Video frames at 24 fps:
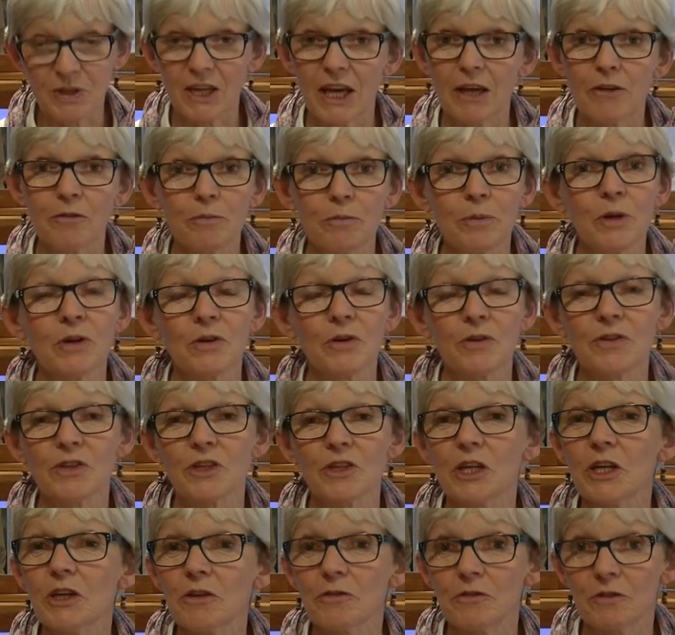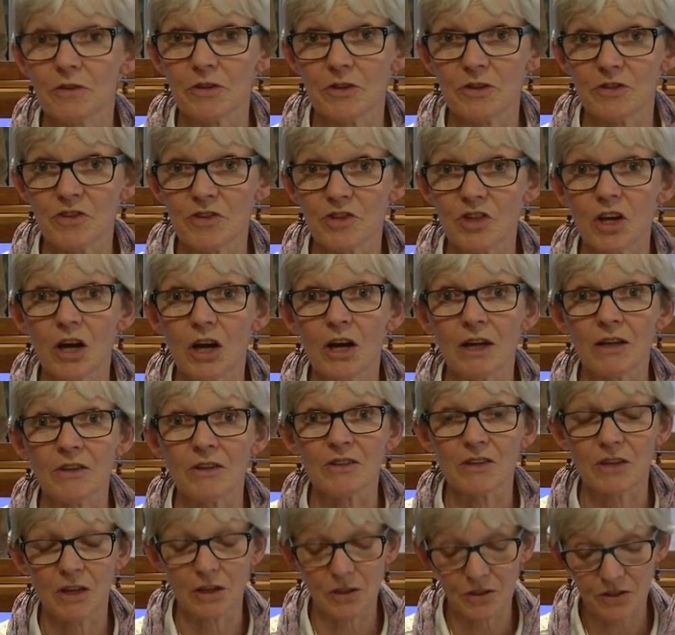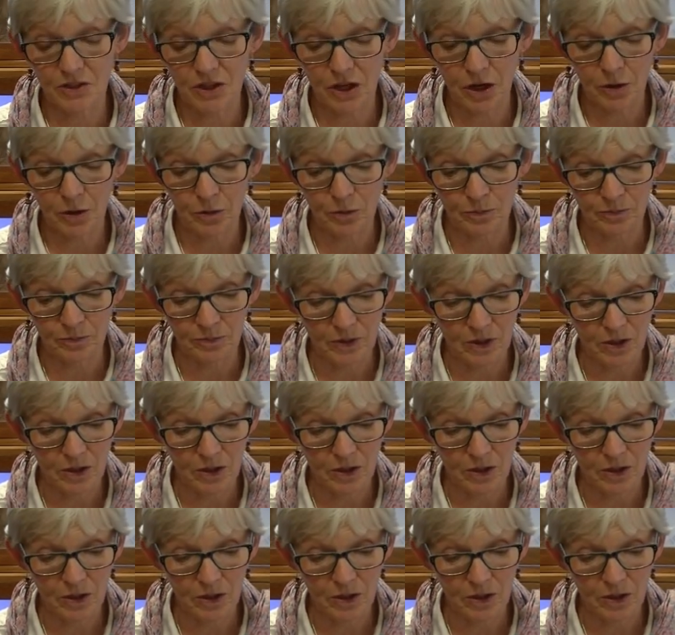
gave birth to her first child at home.